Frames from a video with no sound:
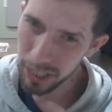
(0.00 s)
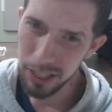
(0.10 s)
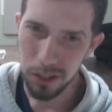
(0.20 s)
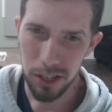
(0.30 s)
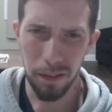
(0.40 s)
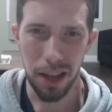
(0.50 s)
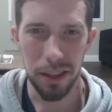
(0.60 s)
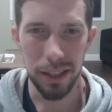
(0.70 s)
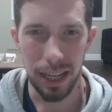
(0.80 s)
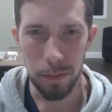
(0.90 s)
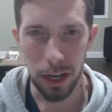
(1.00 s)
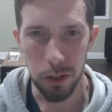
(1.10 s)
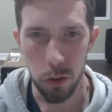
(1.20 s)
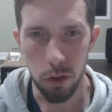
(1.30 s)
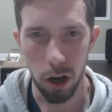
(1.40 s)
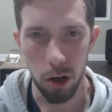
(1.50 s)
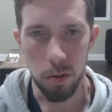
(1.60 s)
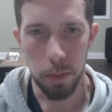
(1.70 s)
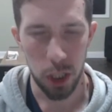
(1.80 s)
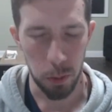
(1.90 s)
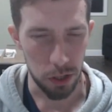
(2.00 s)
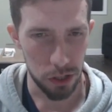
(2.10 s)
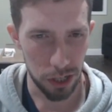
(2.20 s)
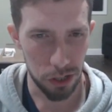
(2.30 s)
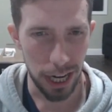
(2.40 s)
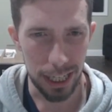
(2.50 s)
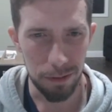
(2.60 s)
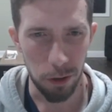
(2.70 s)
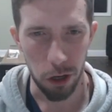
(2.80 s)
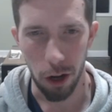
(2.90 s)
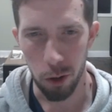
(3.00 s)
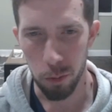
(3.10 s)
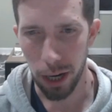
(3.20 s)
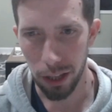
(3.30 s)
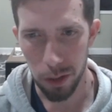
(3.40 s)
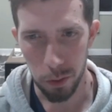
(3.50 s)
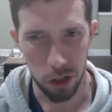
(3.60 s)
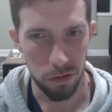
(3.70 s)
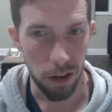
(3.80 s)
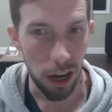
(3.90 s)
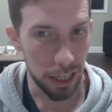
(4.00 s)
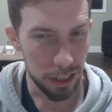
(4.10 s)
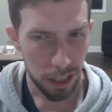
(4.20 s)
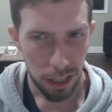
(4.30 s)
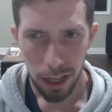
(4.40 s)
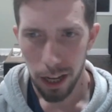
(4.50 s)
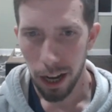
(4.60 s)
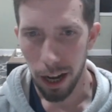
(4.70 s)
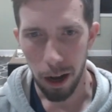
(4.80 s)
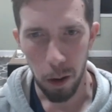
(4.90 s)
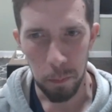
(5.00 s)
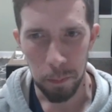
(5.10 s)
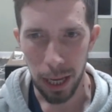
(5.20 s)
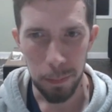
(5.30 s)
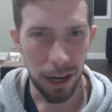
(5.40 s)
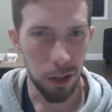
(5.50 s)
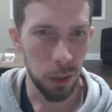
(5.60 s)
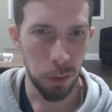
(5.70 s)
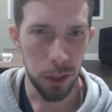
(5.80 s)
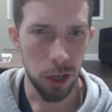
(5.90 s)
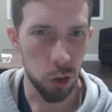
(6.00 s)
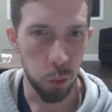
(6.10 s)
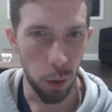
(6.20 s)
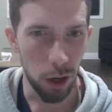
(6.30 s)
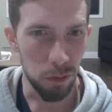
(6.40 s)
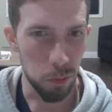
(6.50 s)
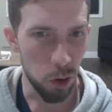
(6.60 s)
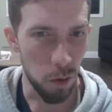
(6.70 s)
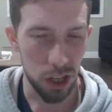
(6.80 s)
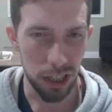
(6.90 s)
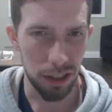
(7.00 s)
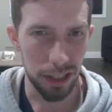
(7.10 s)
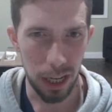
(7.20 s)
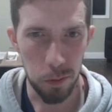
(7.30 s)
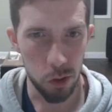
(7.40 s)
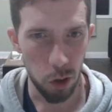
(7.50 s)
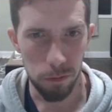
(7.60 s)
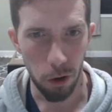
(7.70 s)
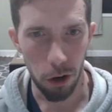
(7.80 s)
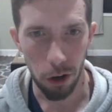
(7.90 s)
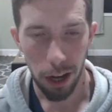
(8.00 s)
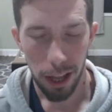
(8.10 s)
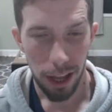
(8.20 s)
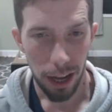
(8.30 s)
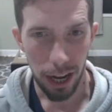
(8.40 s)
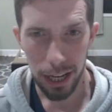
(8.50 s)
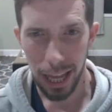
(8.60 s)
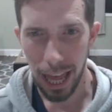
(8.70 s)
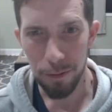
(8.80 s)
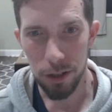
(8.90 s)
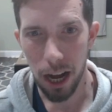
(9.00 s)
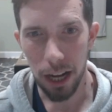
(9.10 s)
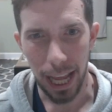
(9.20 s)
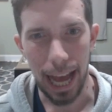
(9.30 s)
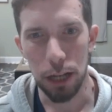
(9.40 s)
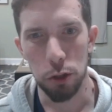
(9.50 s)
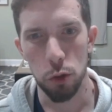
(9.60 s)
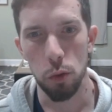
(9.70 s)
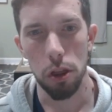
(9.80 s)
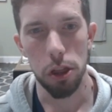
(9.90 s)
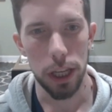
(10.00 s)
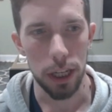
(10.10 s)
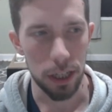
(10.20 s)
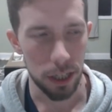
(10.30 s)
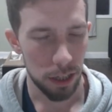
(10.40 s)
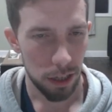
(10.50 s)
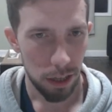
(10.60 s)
instead of that in the game, I do go bishop e6, kind of on autopilot, which is fine. And by the way, we are 12 moves into the game so far. I have not had to think